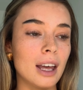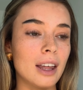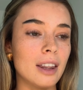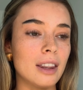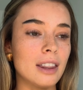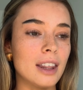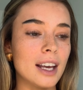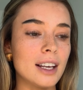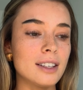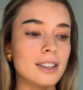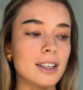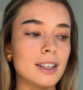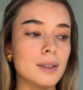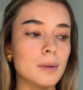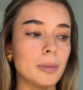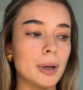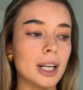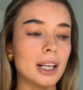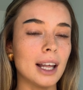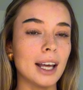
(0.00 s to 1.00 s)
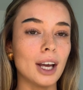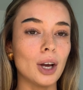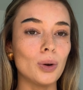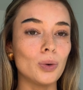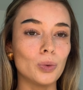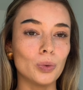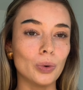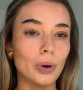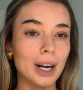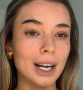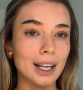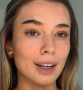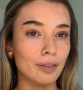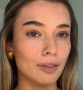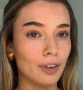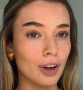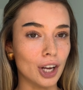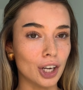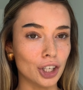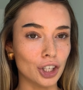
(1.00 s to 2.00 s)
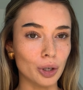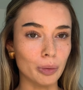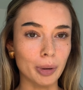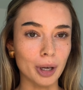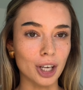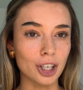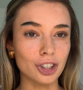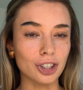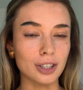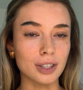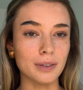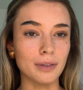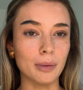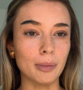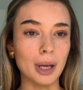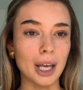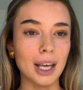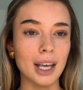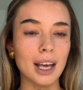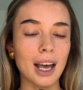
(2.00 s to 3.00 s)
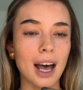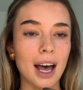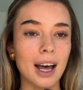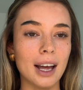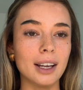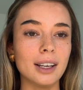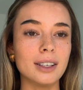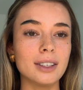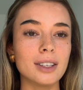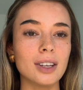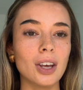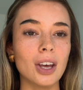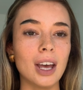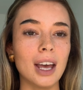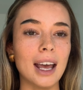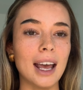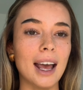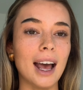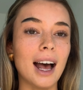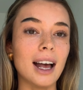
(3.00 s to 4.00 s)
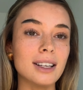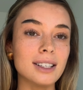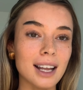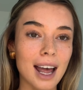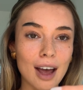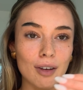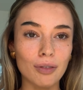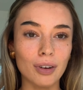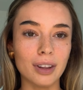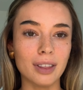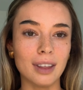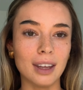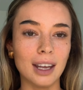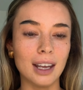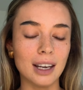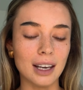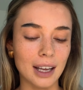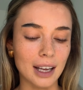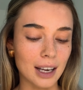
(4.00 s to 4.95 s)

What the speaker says: this has been like a really fun new purchase for me, and it has everything in here.